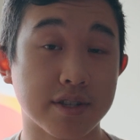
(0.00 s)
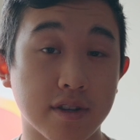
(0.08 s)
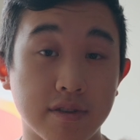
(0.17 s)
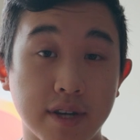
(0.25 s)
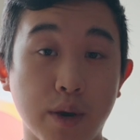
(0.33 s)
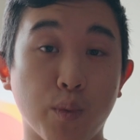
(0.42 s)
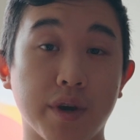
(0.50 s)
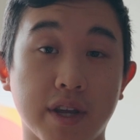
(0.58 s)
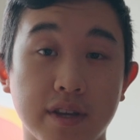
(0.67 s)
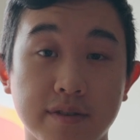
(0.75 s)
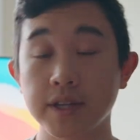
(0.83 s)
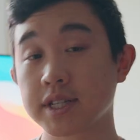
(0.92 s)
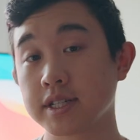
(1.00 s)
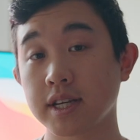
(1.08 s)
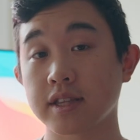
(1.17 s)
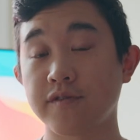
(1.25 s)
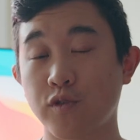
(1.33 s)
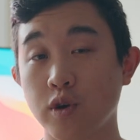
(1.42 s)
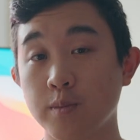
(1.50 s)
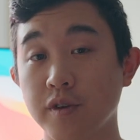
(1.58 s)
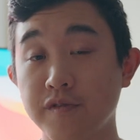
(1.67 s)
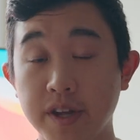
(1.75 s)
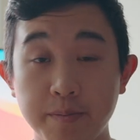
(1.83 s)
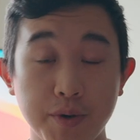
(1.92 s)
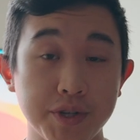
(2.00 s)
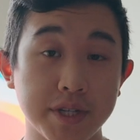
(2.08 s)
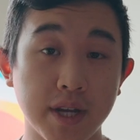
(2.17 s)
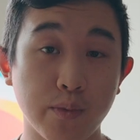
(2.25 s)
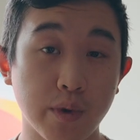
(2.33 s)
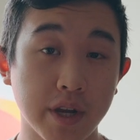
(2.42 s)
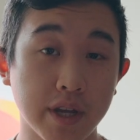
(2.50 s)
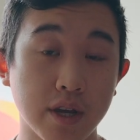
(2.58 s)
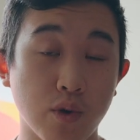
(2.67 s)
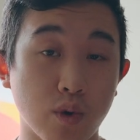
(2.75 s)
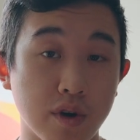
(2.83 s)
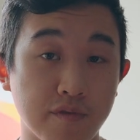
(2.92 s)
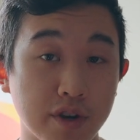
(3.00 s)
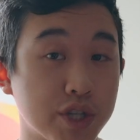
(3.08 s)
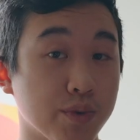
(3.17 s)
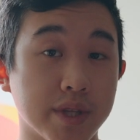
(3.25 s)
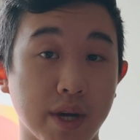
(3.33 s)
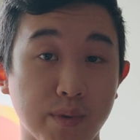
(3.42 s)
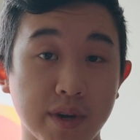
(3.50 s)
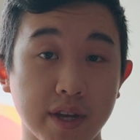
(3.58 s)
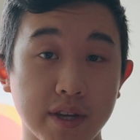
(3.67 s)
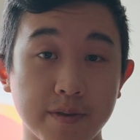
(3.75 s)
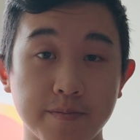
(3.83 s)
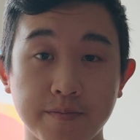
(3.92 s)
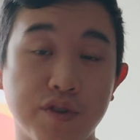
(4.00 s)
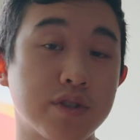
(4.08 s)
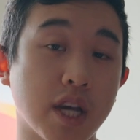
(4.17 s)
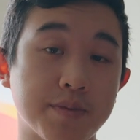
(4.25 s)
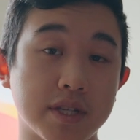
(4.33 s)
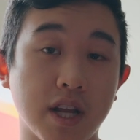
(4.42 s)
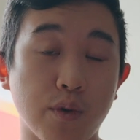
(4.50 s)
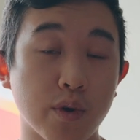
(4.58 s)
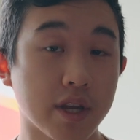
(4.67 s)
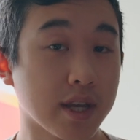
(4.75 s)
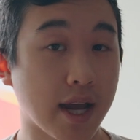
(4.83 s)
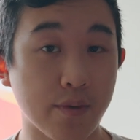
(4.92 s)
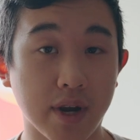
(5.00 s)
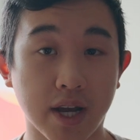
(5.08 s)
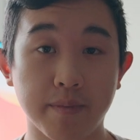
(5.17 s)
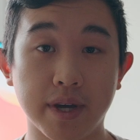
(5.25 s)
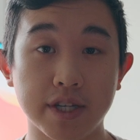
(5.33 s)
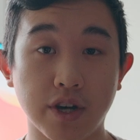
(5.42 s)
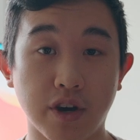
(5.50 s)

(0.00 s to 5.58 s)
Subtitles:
start networking. This can take the form of in-person networking or virtual networking. A few types of networking I'd recommend